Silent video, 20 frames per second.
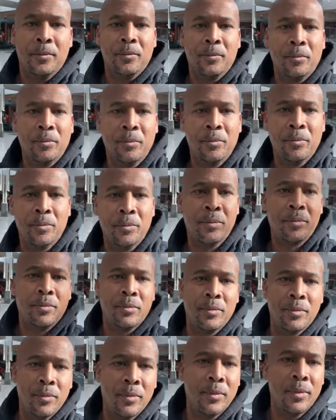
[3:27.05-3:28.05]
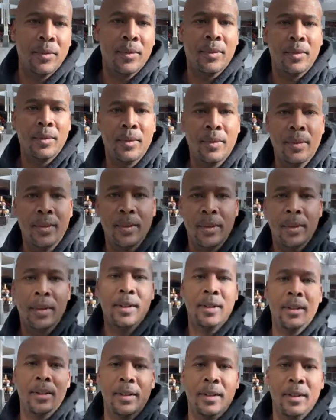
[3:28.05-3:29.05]

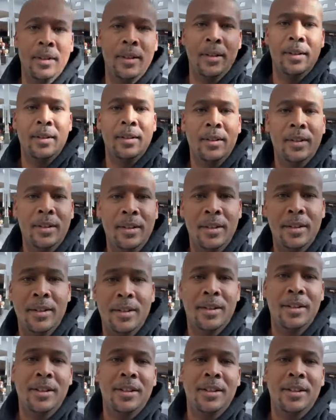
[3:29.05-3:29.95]
(silence)